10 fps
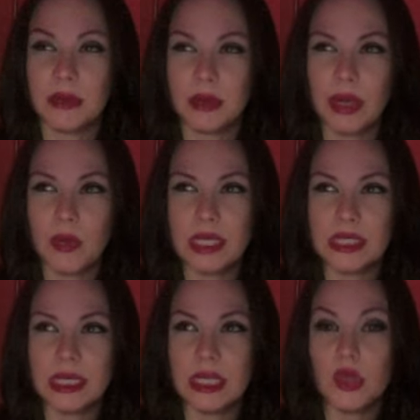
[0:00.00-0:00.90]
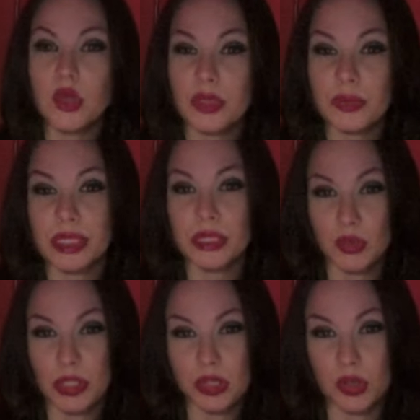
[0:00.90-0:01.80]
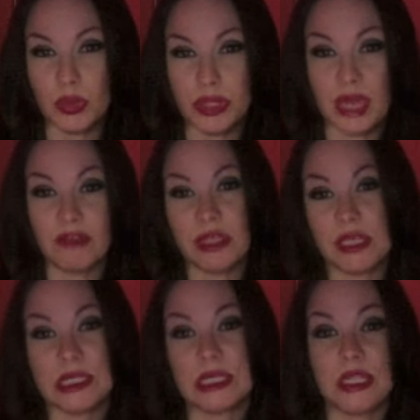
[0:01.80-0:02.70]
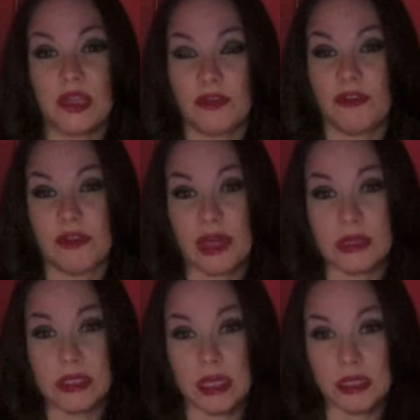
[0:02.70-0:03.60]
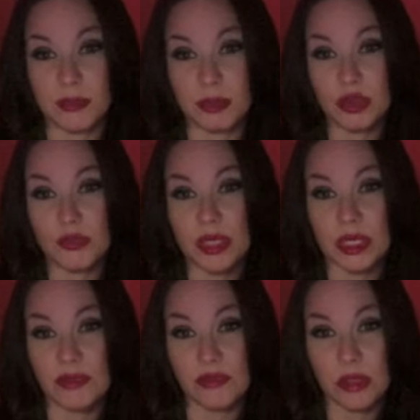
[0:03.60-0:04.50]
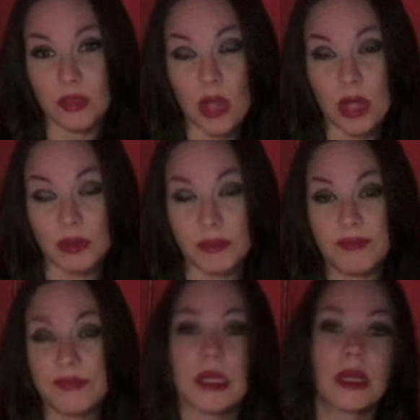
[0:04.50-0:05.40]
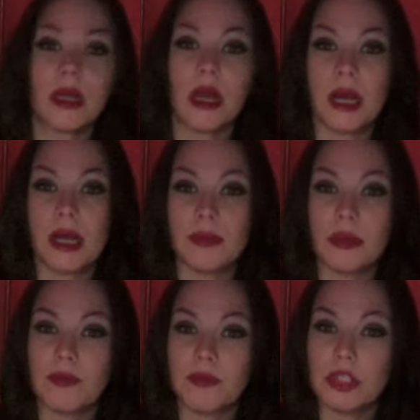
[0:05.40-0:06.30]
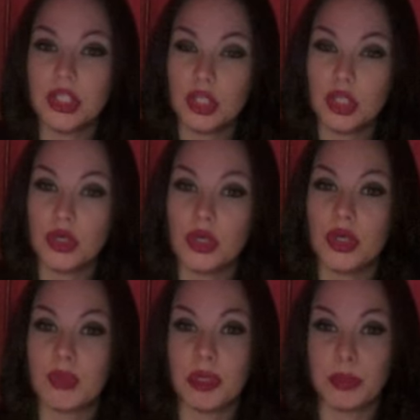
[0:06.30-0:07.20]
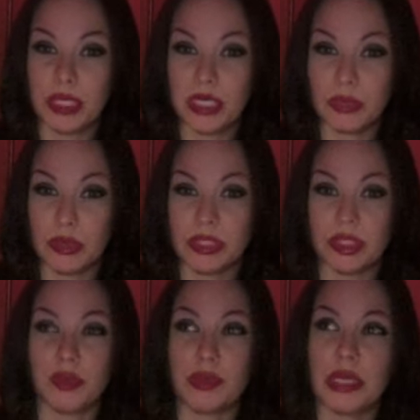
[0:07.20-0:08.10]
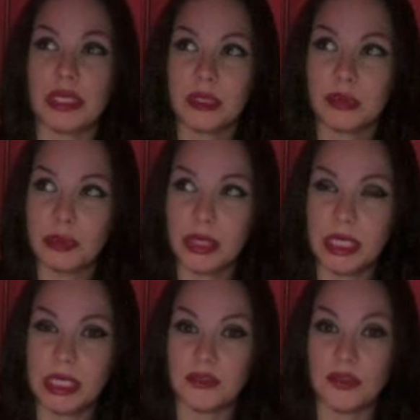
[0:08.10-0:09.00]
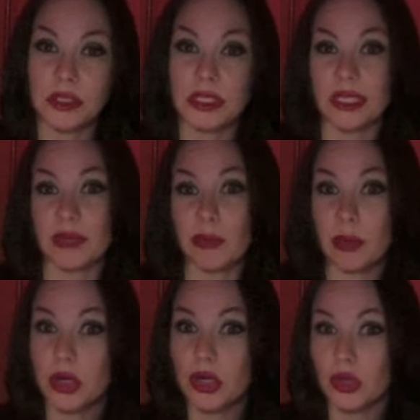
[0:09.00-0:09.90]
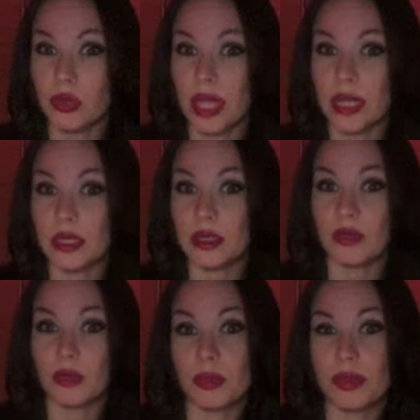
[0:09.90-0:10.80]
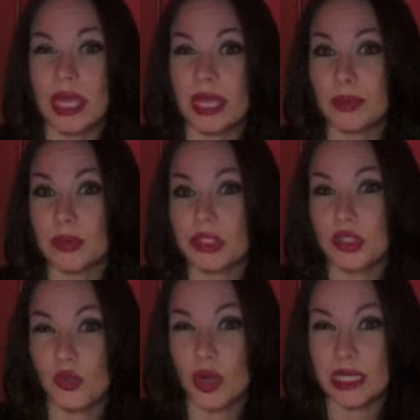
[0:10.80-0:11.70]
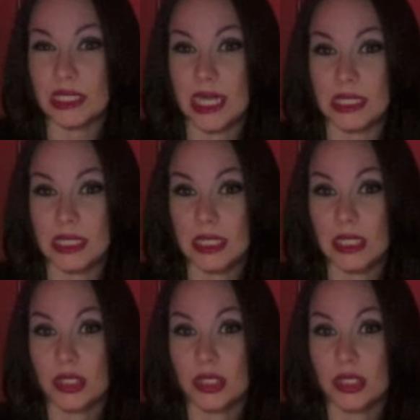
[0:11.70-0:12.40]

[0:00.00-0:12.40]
I want to say you could be this way too, with having this in your fifth house cusp. You could be a giver as well. But for sure, you're going to be a picky person. You're probably going to be picky as far as the type of partner you like, or the kind of person you want to date.